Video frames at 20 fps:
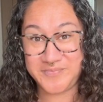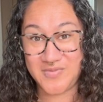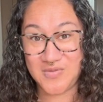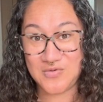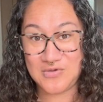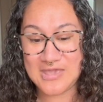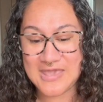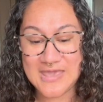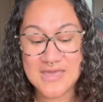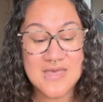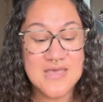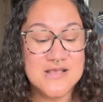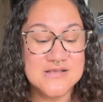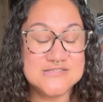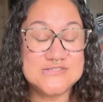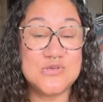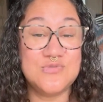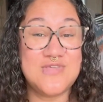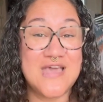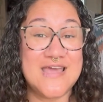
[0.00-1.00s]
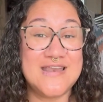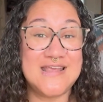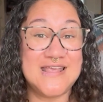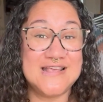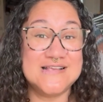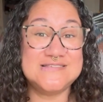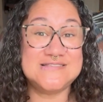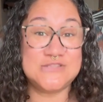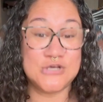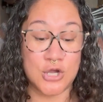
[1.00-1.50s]
Okay, so that
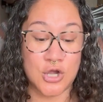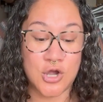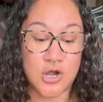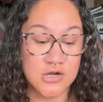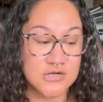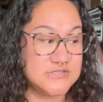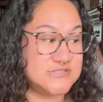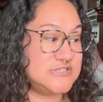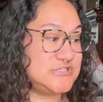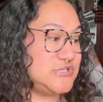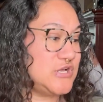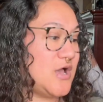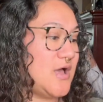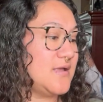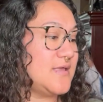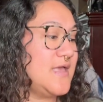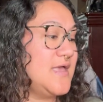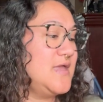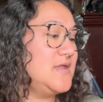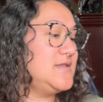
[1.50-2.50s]
is the card stock.